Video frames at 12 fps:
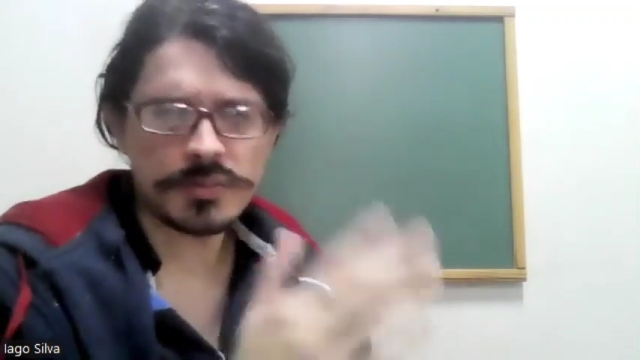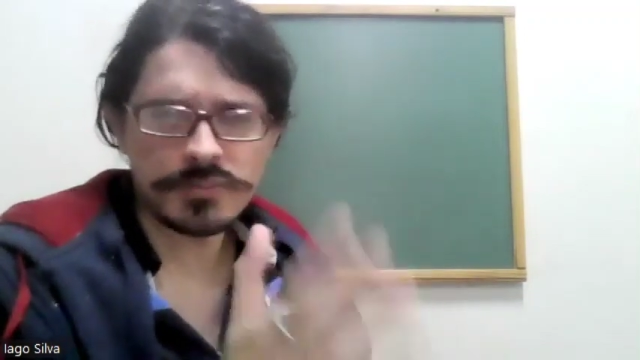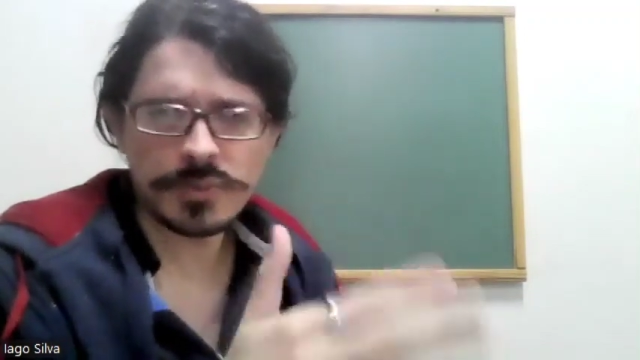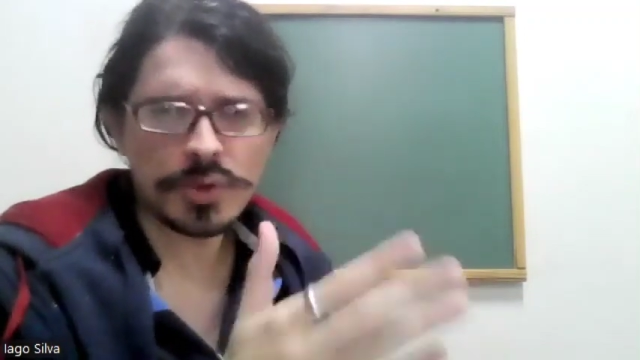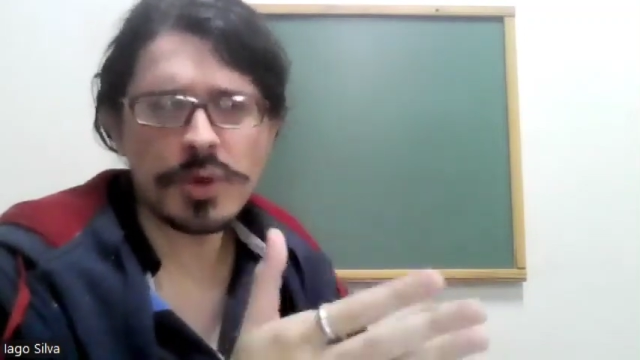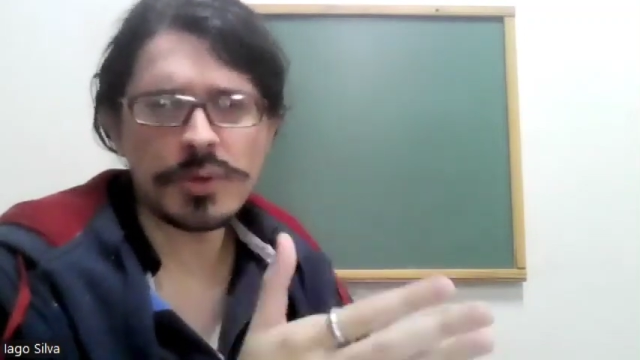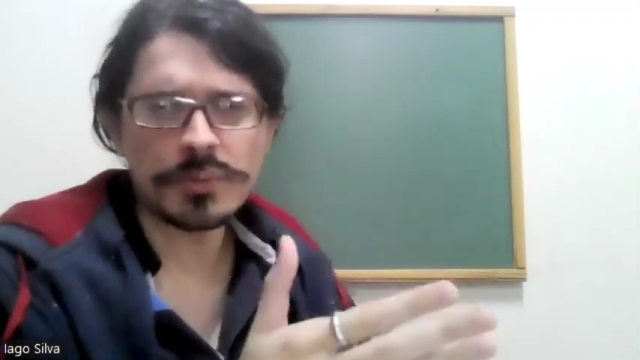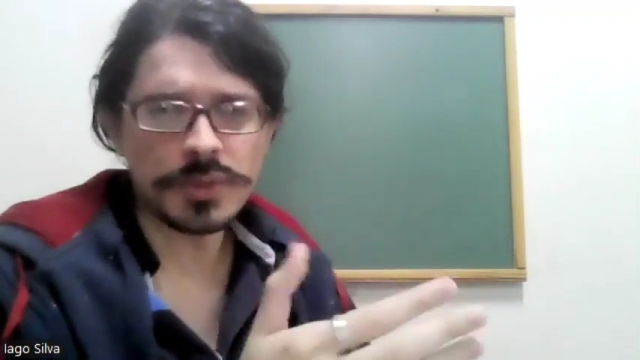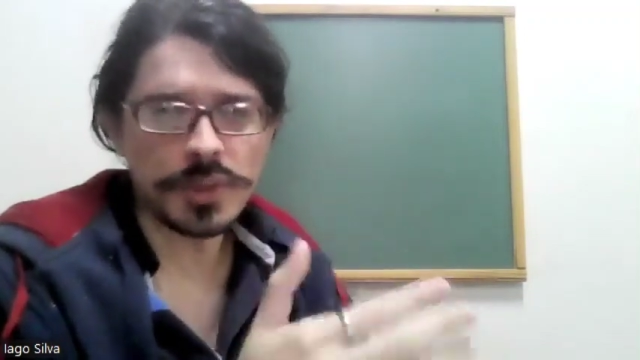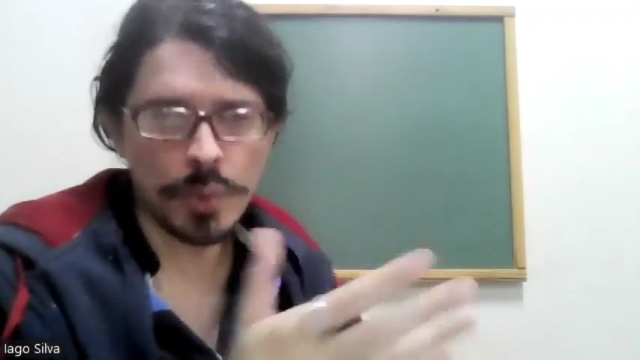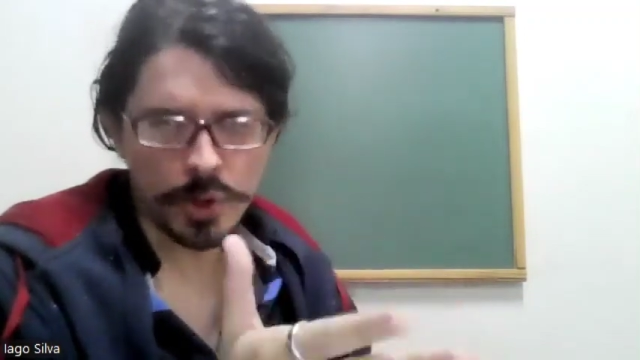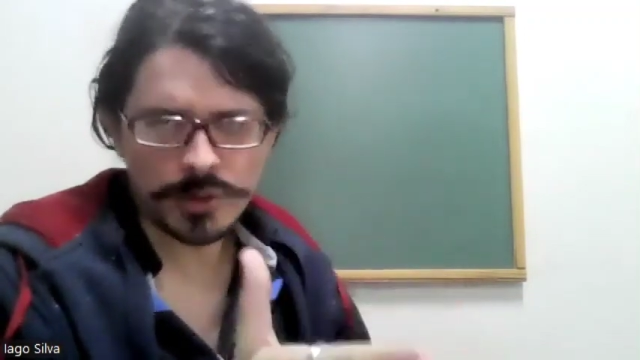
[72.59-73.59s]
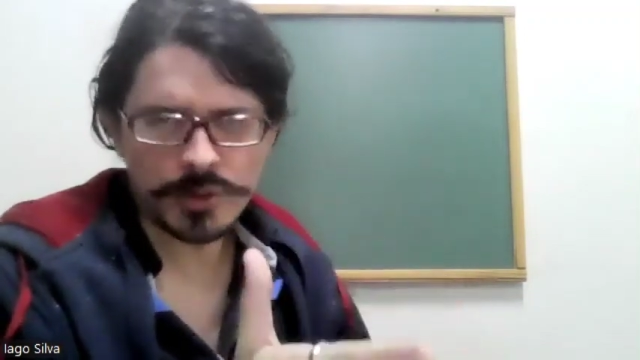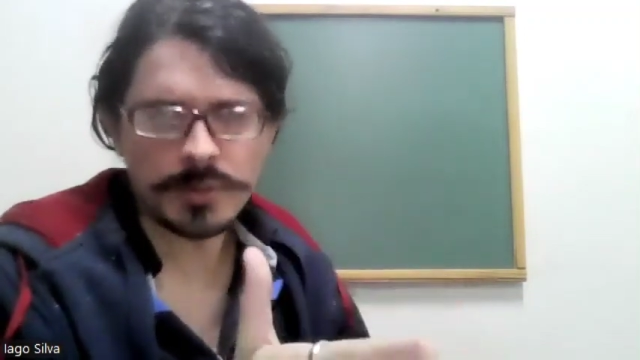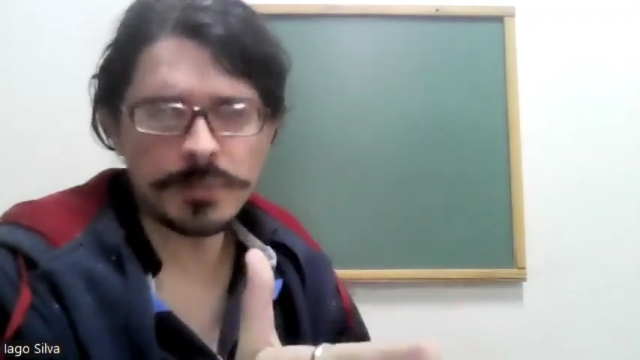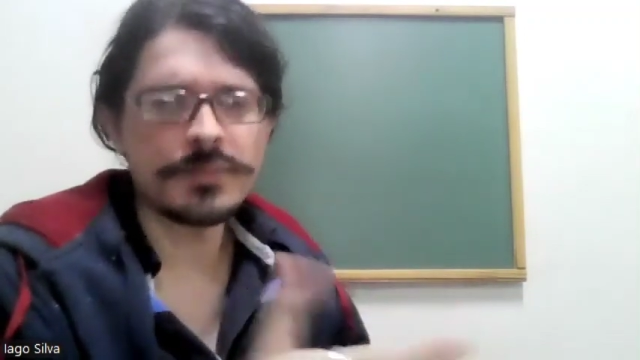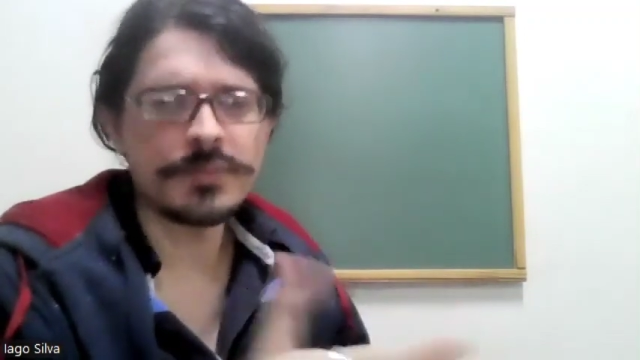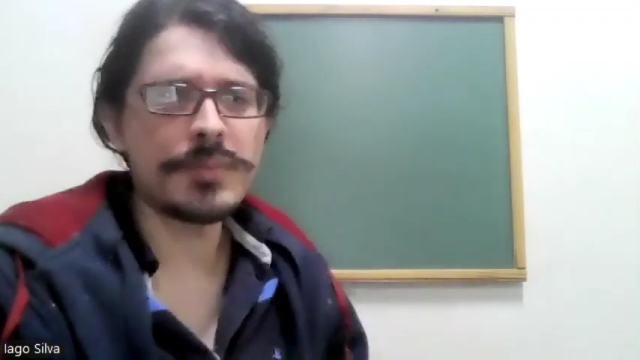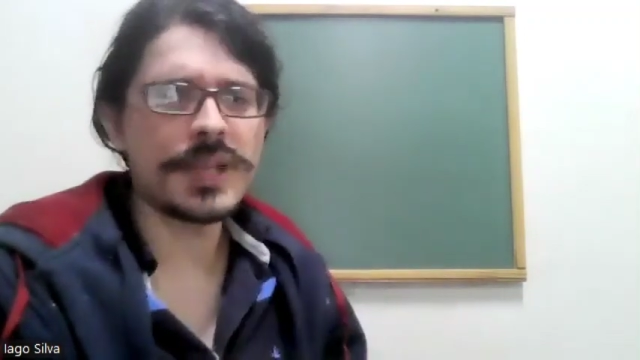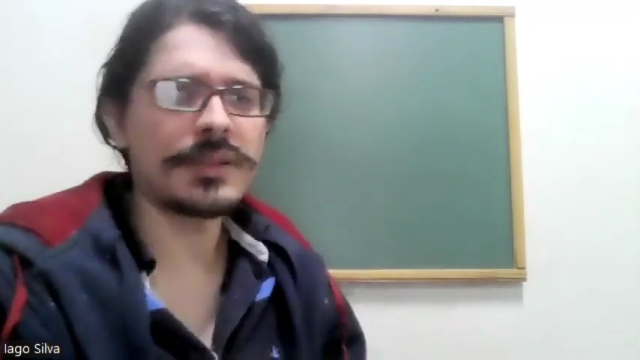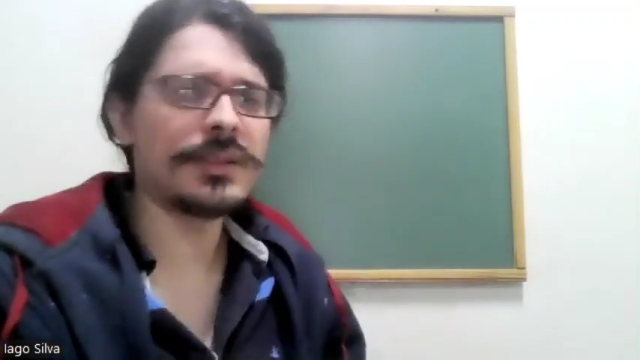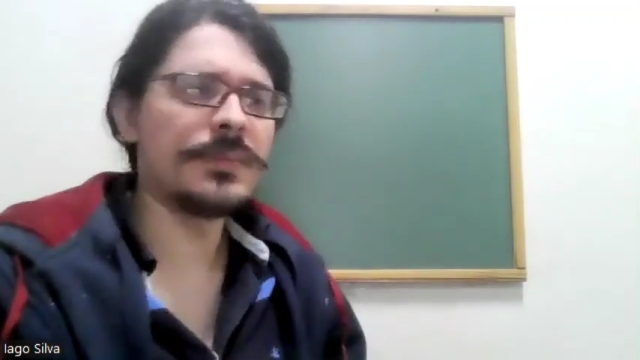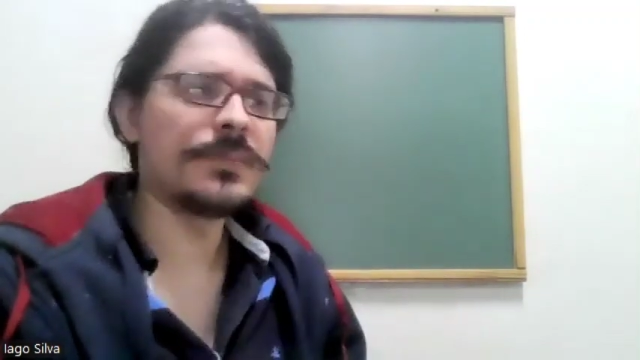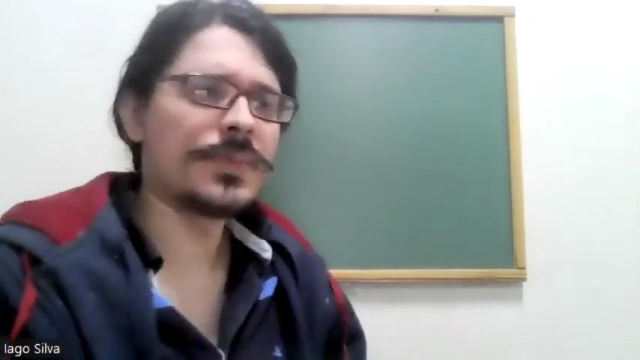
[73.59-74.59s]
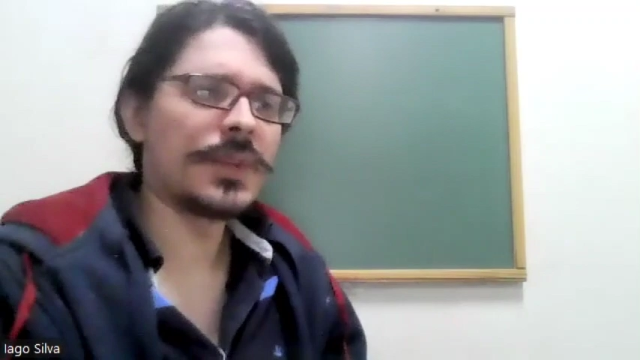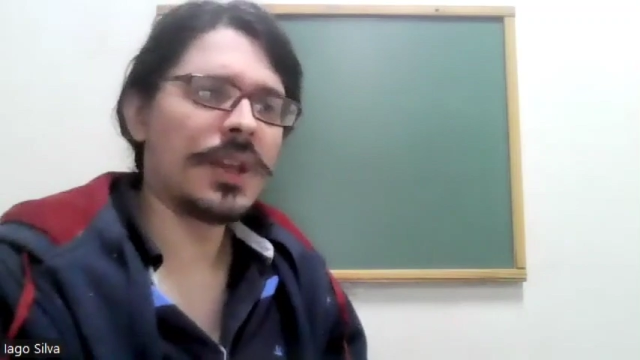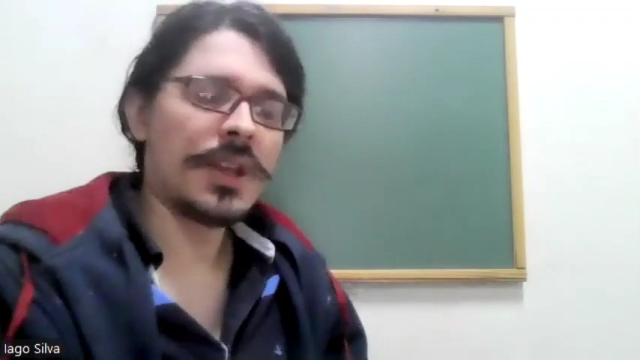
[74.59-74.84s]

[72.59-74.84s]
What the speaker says: and so on, the words, basically.